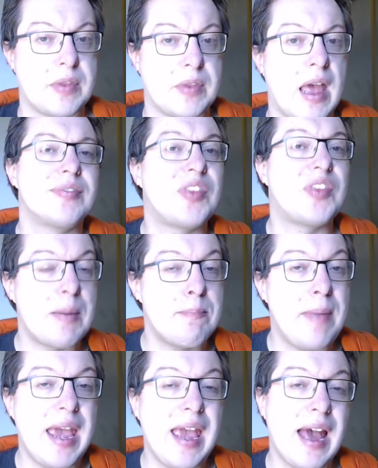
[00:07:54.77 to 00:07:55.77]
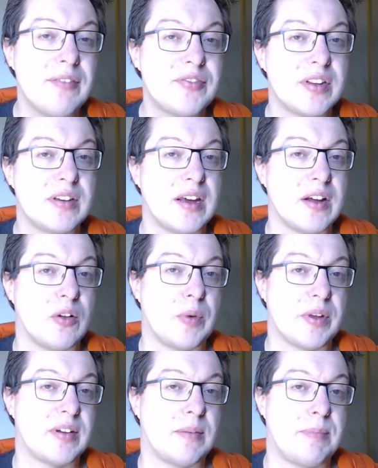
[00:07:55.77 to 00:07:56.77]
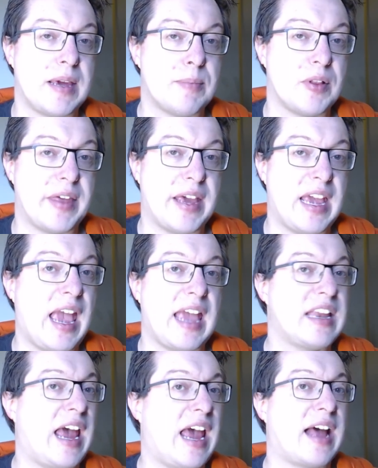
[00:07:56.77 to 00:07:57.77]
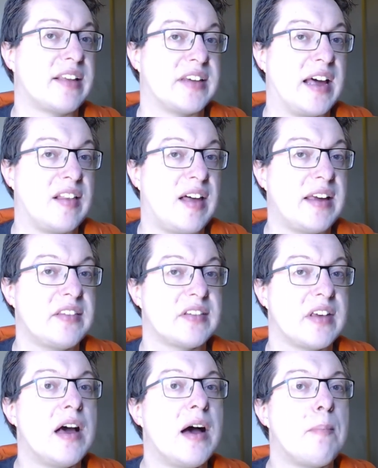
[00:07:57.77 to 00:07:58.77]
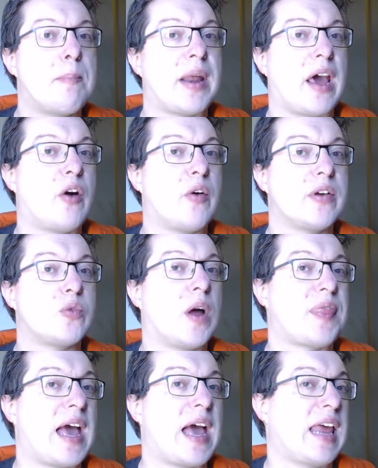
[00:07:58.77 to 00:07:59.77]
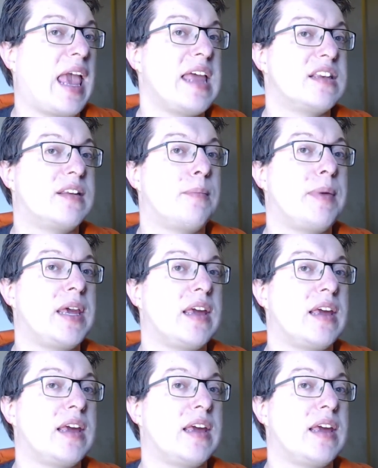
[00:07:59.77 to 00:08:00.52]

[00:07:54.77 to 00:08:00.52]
They may have to deal with some people they hate as allies, but I always want that hate to be